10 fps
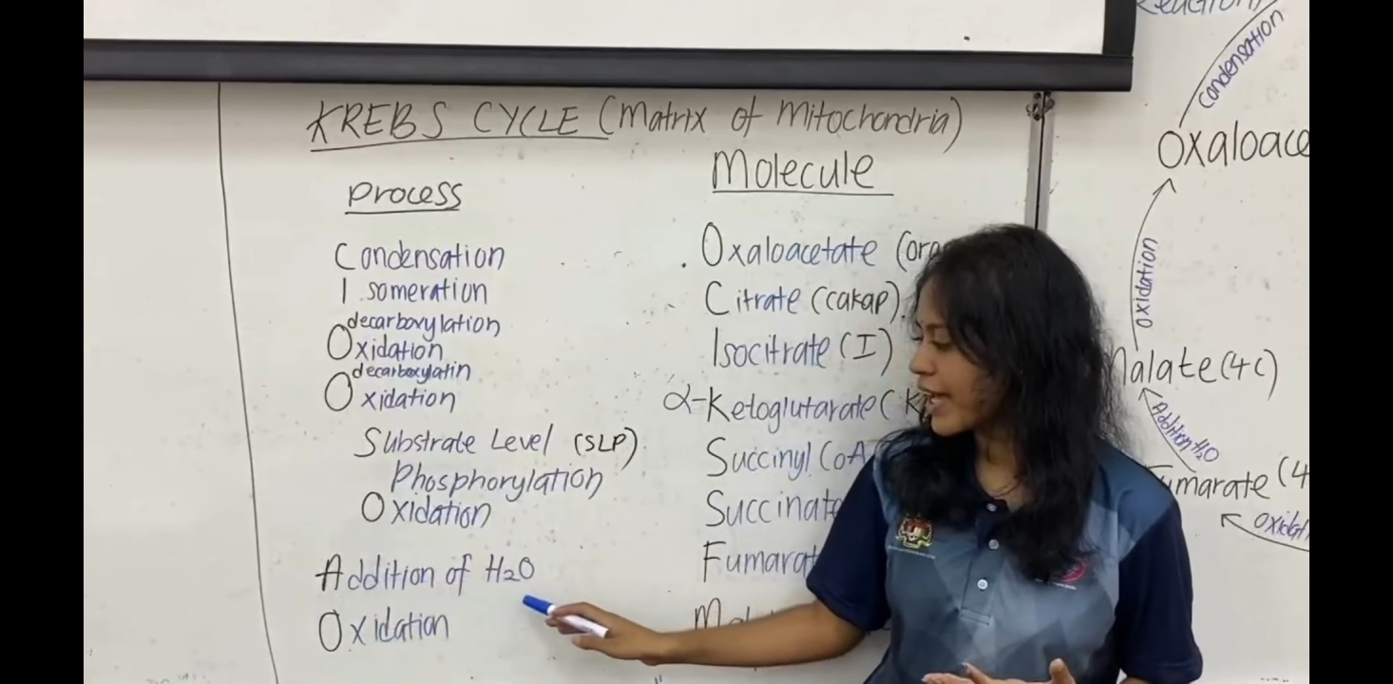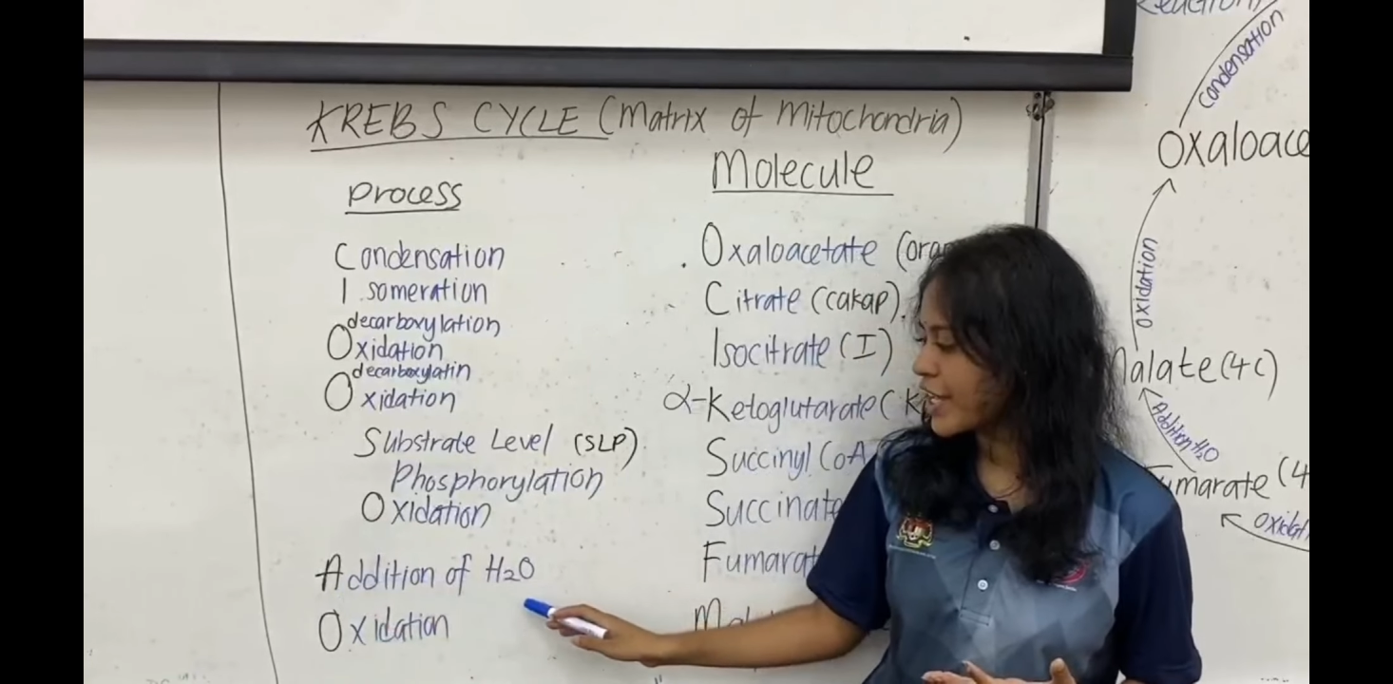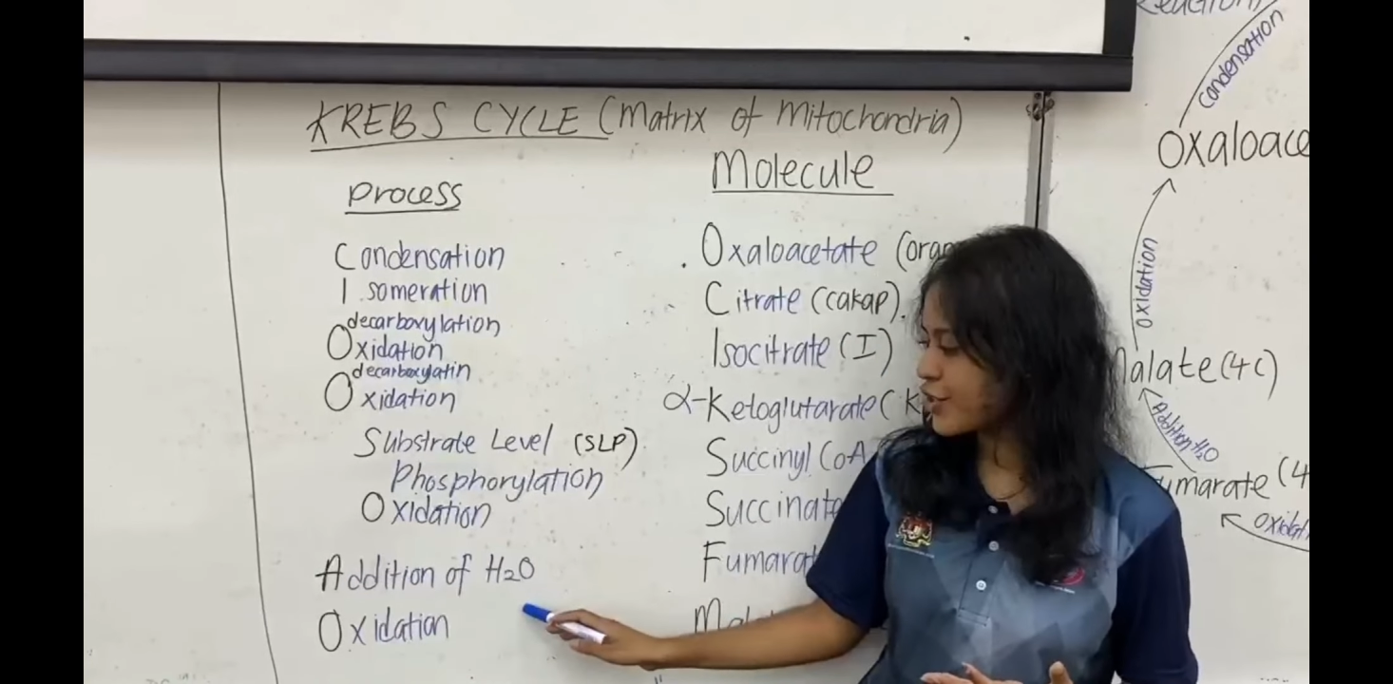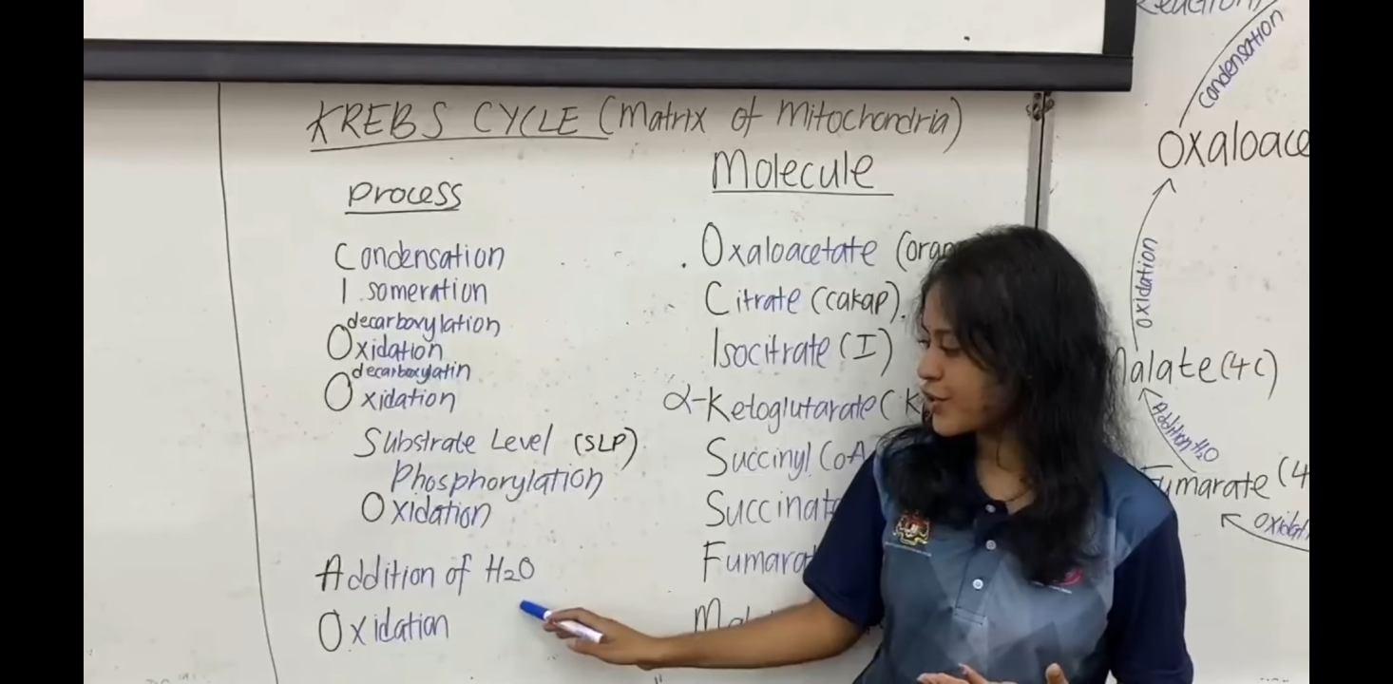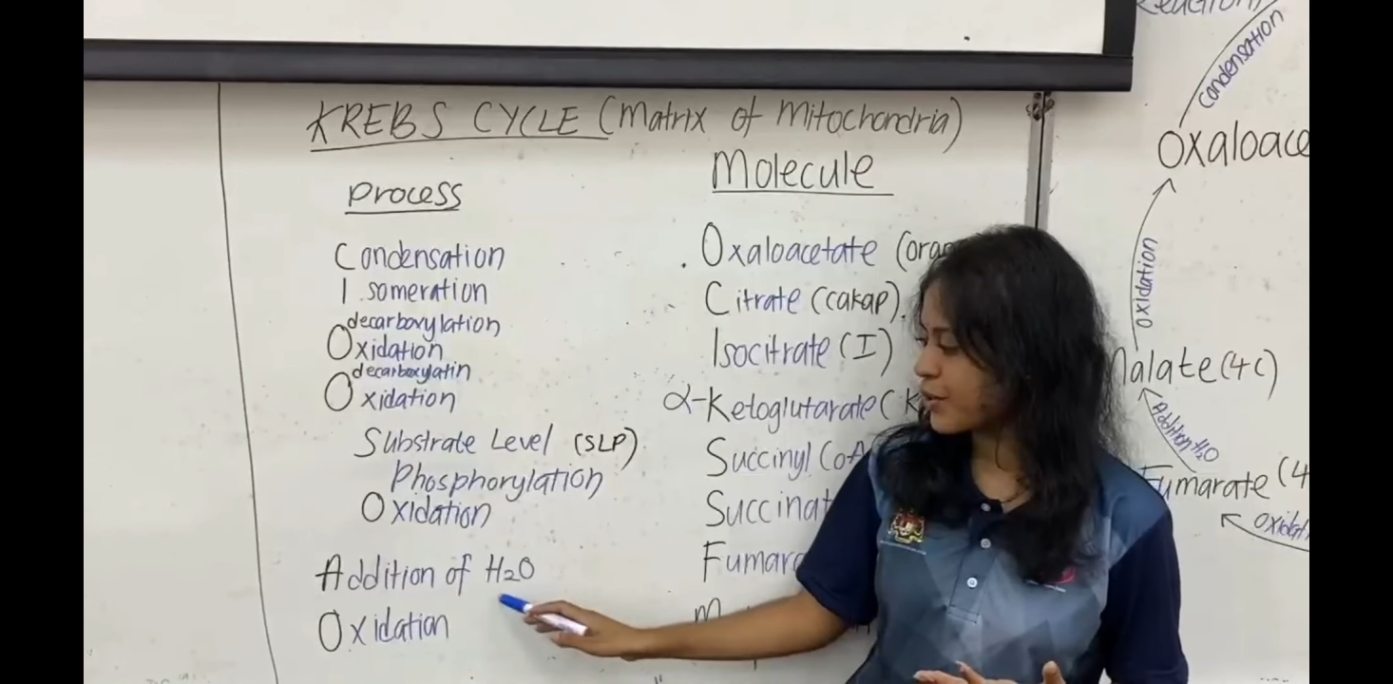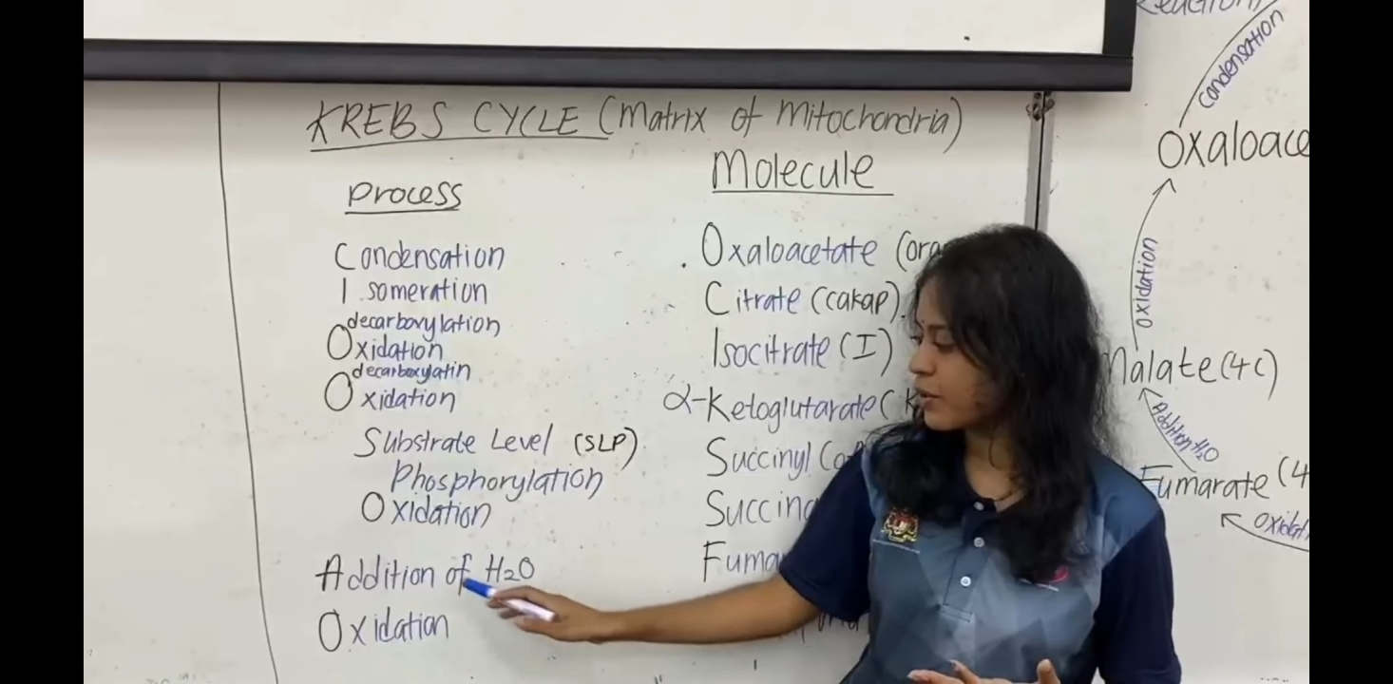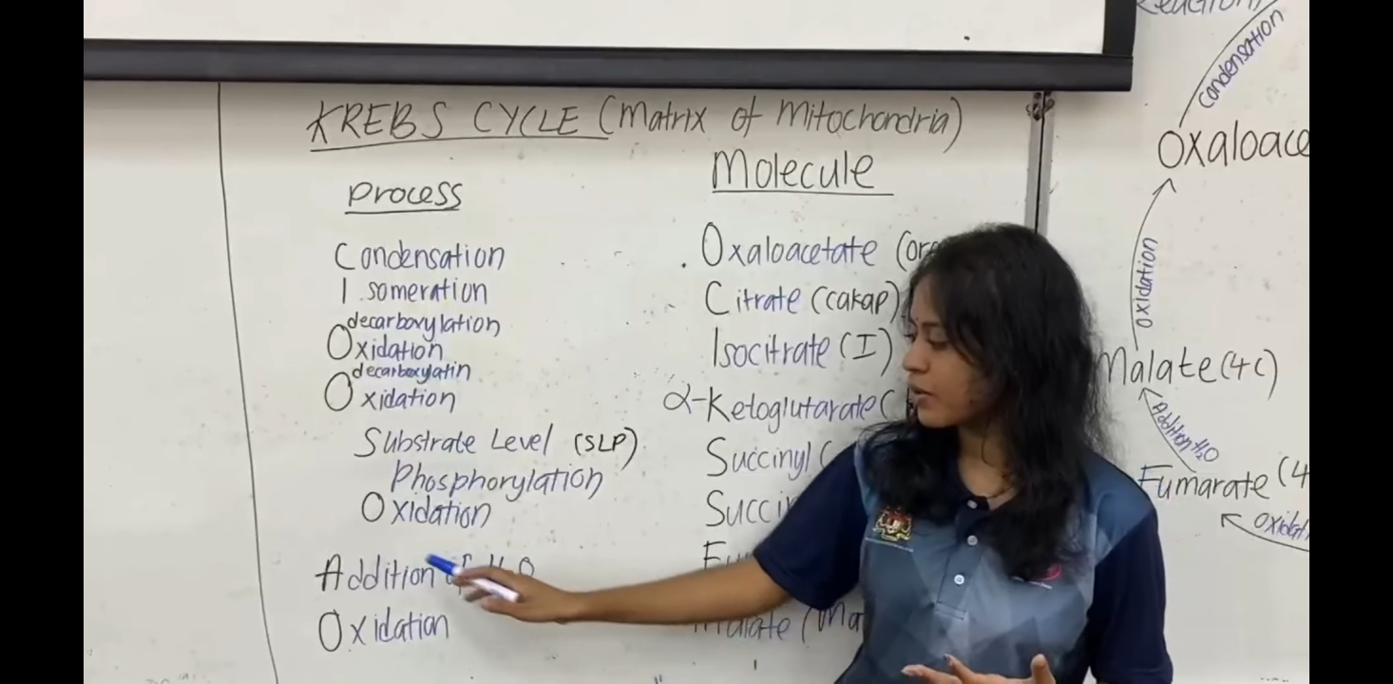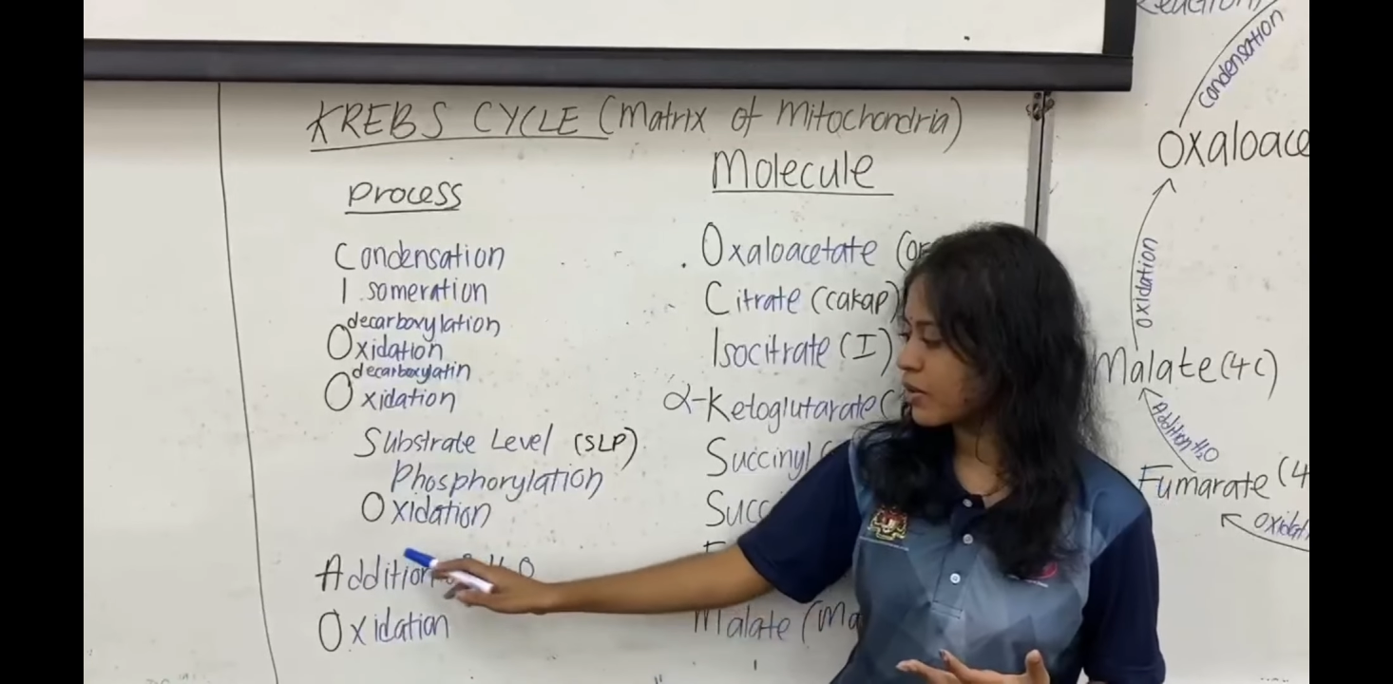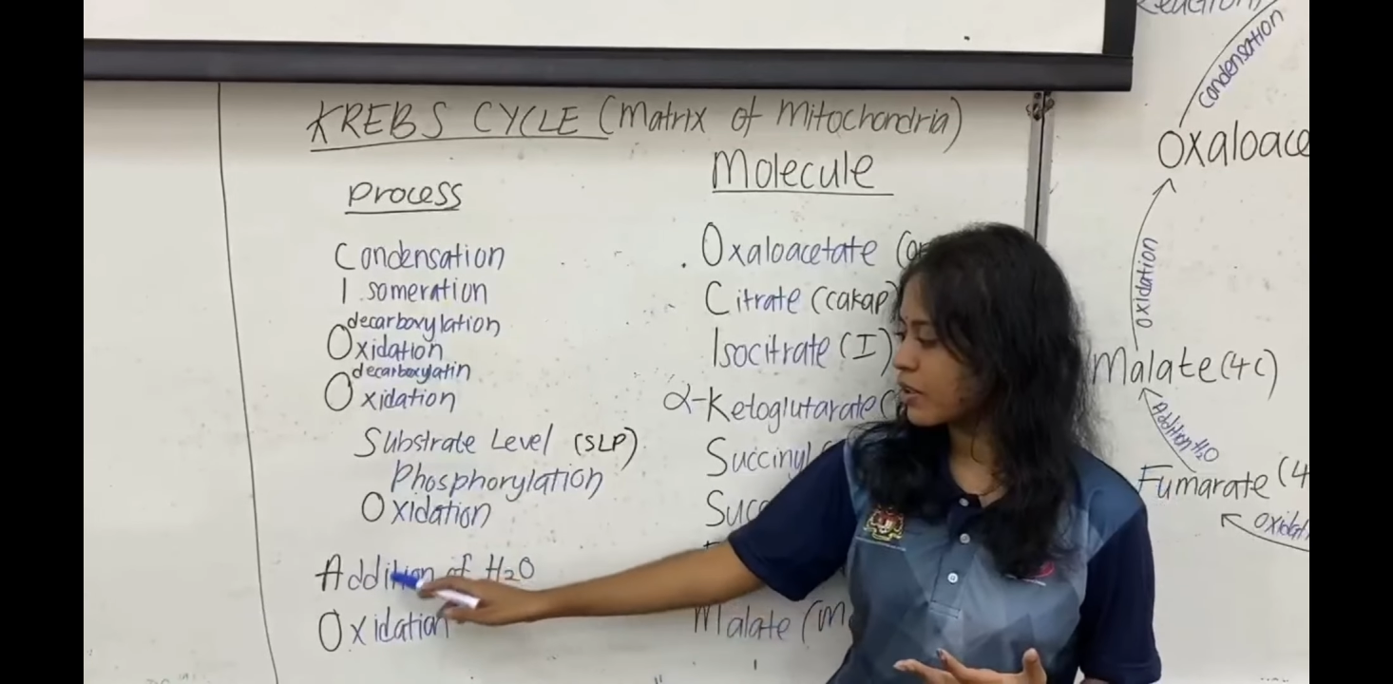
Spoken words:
H2O,